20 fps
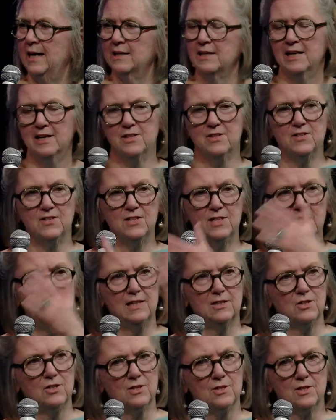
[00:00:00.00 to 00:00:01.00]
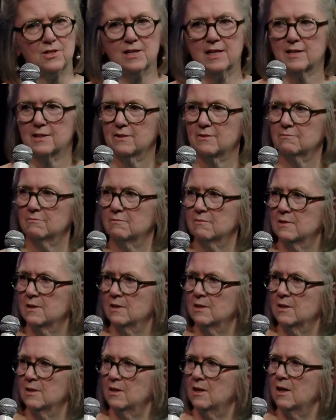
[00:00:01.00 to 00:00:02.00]
And I could see it just like,
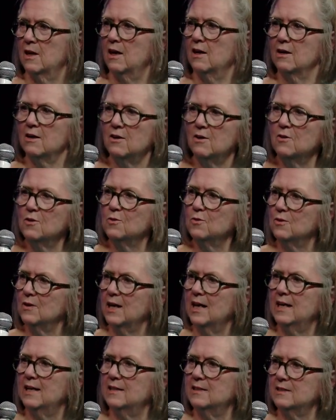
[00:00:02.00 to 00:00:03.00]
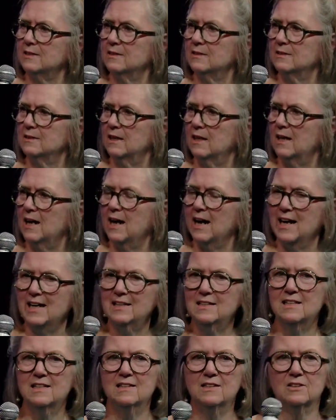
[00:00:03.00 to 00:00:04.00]
oh, right.
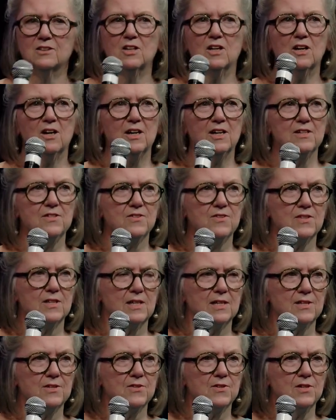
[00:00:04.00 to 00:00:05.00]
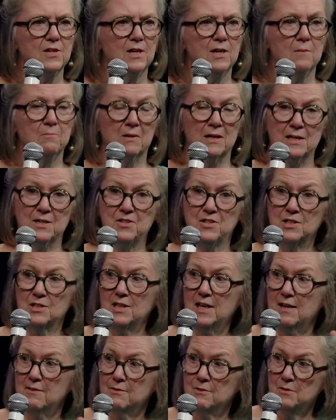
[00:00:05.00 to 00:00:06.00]
I didn't cause this, but I
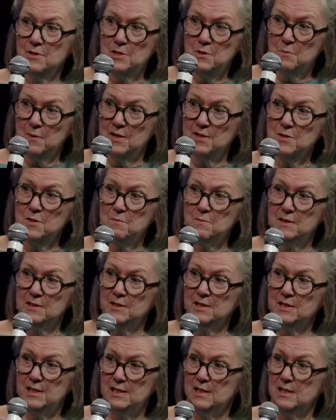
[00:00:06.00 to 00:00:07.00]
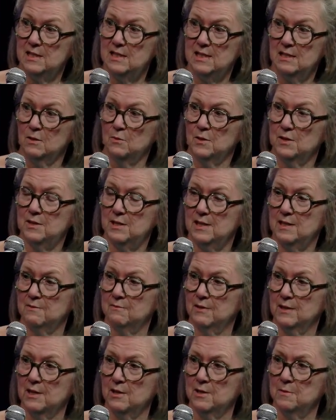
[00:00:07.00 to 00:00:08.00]
still have a responsibility to deal with the
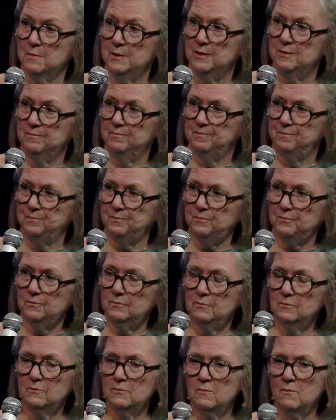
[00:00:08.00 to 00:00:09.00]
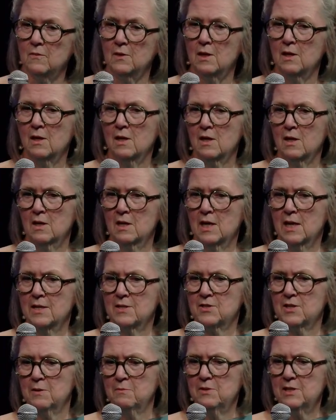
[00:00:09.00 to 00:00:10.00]
environment.
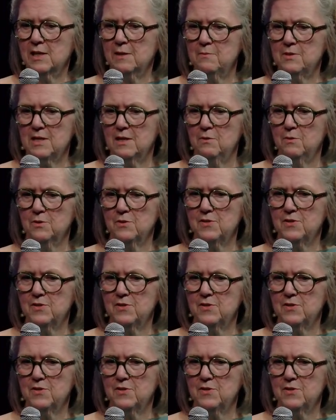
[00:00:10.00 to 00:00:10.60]
Sometimes I